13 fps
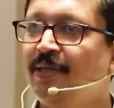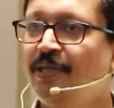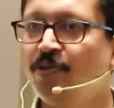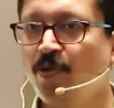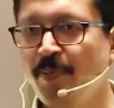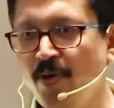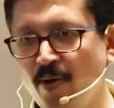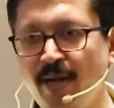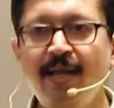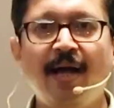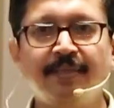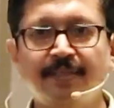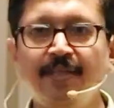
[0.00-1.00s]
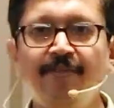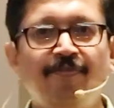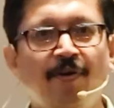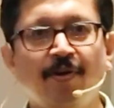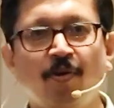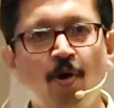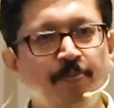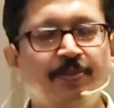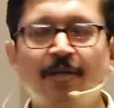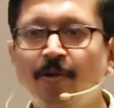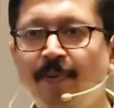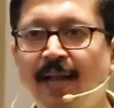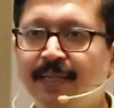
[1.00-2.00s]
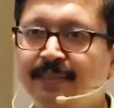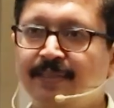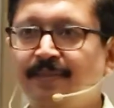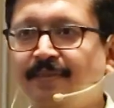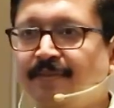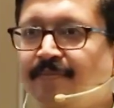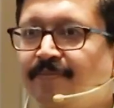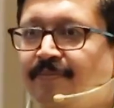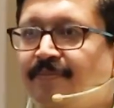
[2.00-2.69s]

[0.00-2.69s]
you will be only asking for observable actions.